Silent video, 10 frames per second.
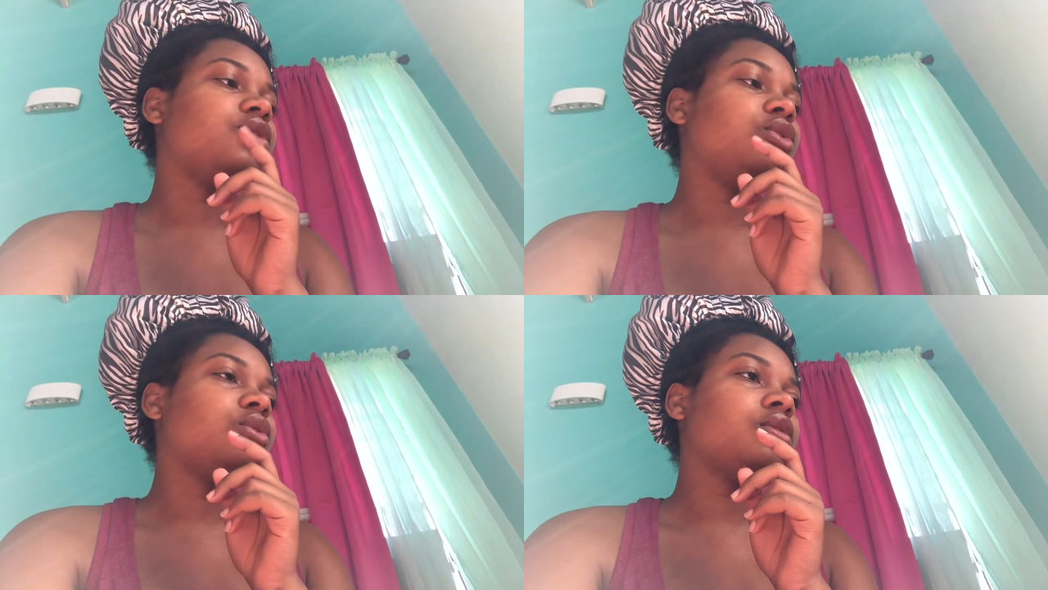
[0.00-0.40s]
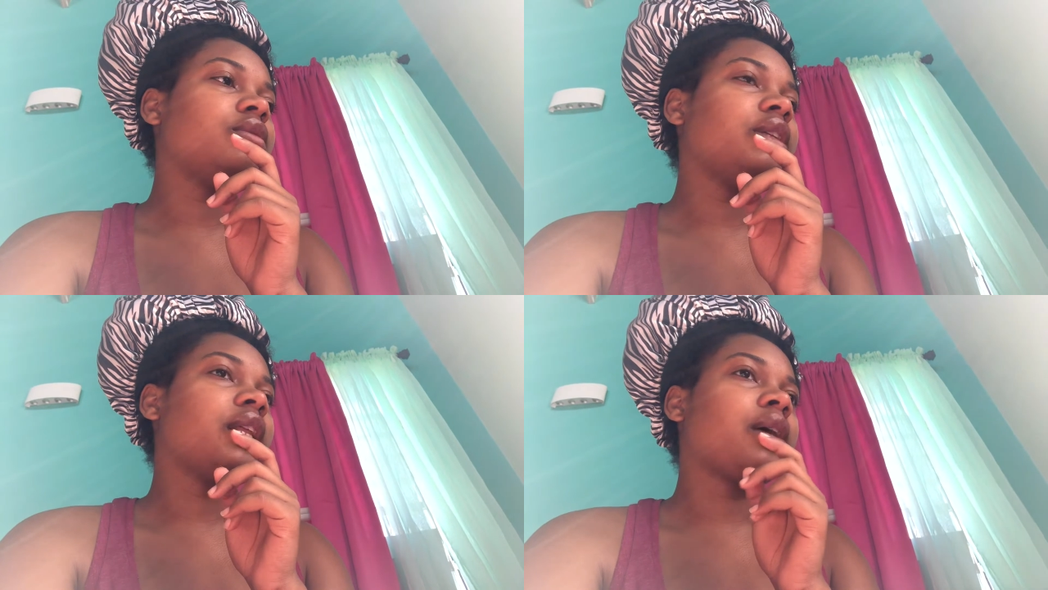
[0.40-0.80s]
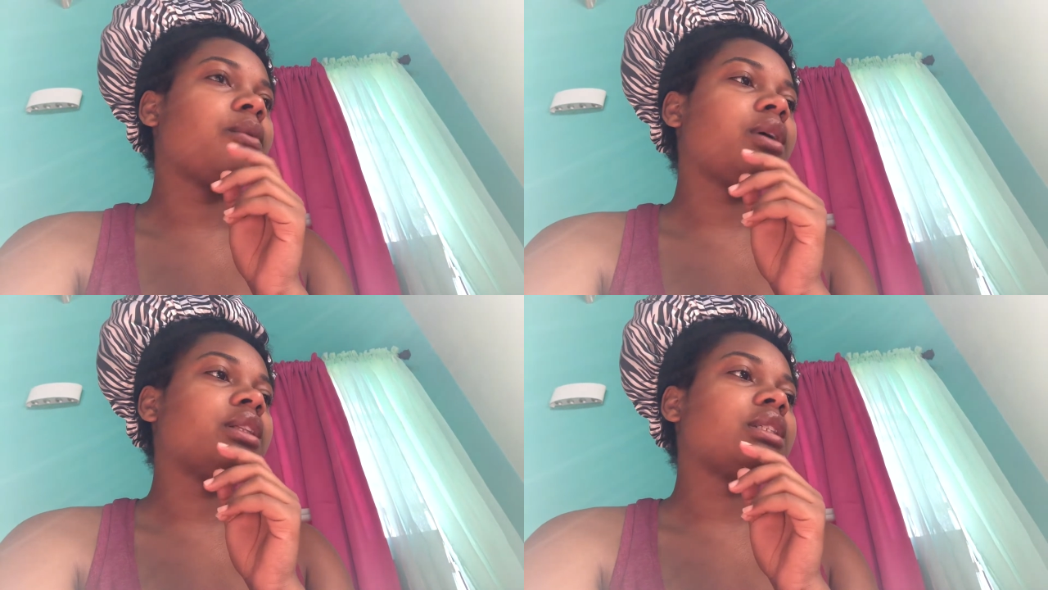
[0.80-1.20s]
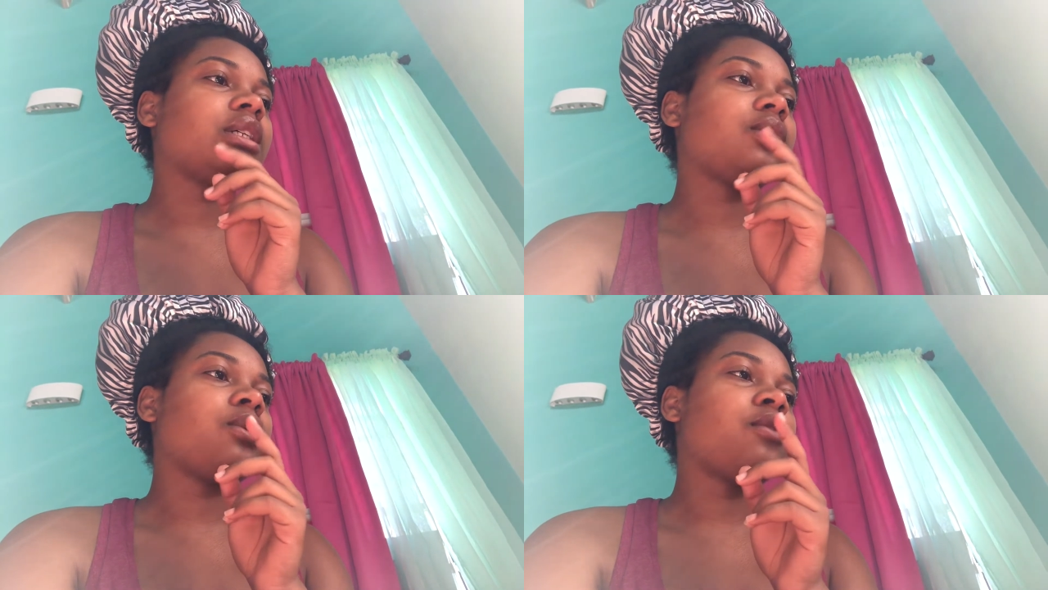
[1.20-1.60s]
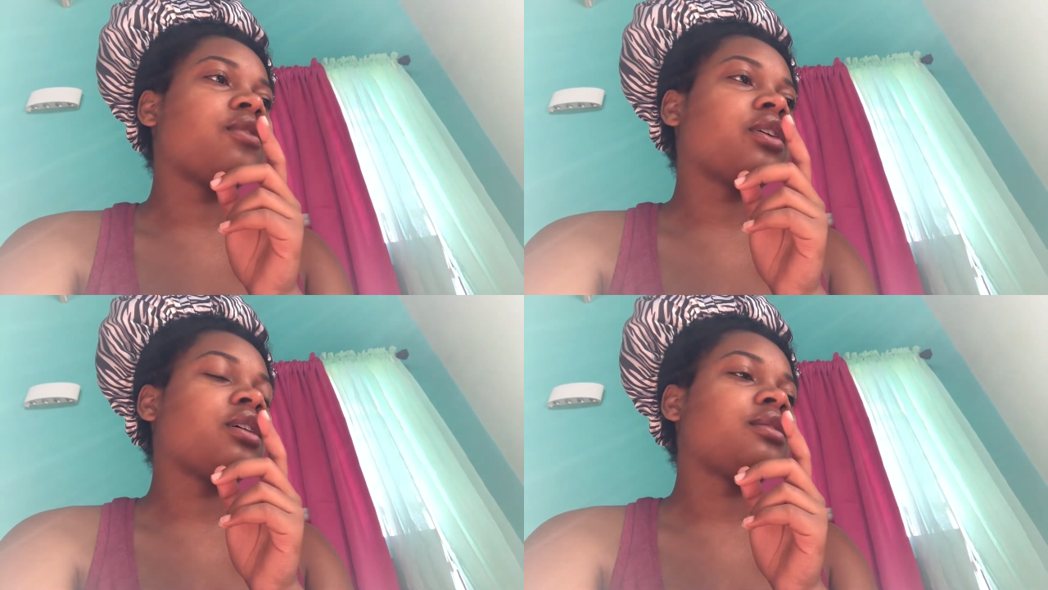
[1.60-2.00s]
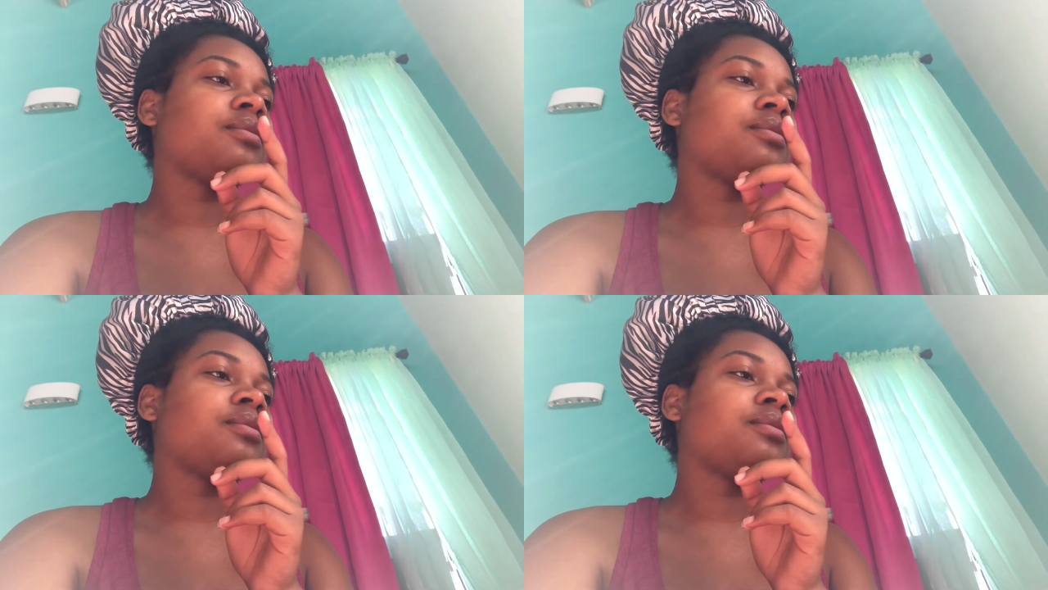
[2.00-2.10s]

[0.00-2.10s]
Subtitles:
jewelry that I want to take over.